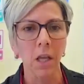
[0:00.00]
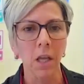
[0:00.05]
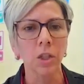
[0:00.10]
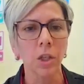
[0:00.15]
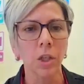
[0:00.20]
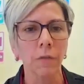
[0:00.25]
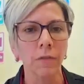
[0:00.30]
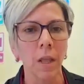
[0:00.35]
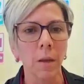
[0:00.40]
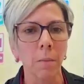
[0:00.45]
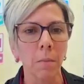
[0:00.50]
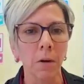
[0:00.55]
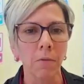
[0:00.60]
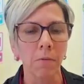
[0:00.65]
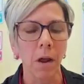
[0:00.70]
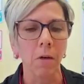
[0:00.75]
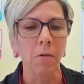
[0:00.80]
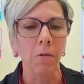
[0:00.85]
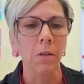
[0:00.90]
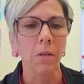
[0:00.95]
Each of them
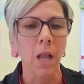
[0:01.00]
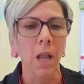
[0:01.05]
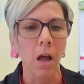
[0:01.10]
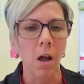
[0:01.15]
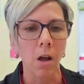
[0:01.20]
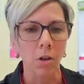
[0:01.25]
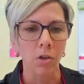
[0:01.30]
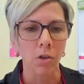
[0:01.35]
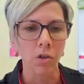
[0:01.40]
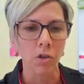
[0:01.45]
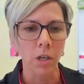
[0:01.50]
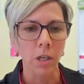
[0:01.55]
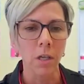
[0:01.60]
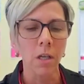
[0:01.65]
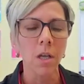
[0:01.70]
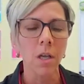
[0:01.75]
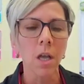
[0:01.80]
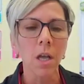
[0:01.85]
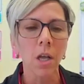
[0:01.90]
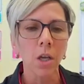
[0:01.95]
around
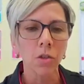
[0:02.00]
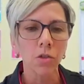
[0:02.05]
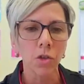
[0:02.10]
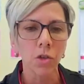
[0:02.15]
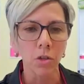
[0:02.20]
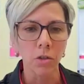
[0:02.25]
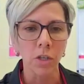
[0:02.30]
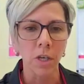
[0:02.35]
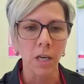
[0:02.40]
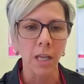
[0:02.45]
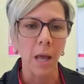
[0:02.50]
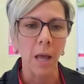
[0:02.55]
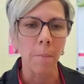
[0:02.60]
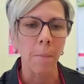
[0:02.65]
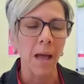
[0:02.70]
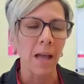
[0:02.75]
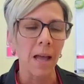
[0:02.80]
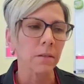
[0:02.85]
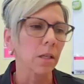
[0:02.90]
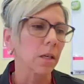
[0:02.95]
hundred children
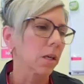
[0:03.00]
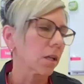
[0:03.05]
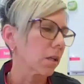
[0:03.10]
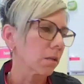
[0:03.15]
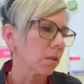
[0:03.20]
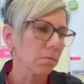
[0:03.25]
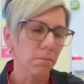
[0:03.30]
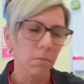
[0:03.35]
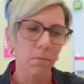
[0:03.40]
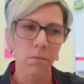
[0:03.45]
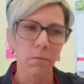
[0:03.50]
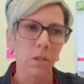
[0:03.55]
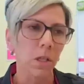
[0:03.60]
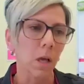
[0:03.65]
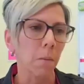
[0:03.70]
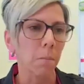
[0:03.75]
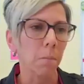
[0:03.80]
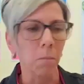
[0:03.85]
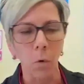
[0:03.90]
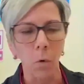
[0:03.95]
capacity,
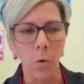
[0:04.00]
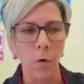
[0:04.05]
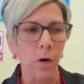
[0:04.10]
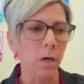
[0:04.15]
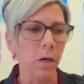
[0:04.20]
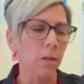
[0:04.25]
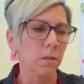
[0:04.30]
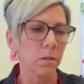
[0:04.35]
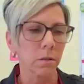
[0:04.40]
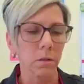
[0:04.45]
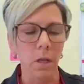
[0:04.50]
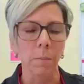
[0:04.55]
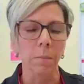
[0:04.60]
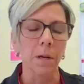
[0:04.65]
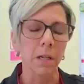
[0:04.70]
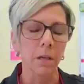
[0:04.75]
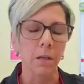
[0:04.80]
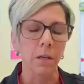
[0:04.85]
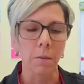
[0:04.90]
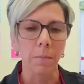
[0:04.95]
some more, some
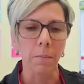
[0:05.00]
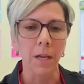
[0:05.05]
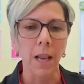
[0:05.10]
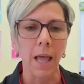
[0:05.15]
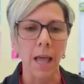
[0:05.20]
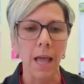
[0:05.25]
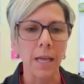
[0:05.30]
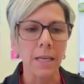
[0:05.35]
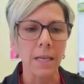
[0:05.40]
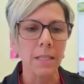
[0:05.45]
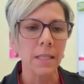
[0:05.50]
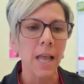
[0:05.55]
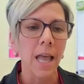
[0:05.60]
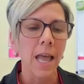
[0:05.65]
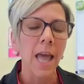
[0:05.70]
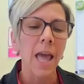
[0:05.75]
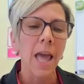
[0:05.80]
a little bit less.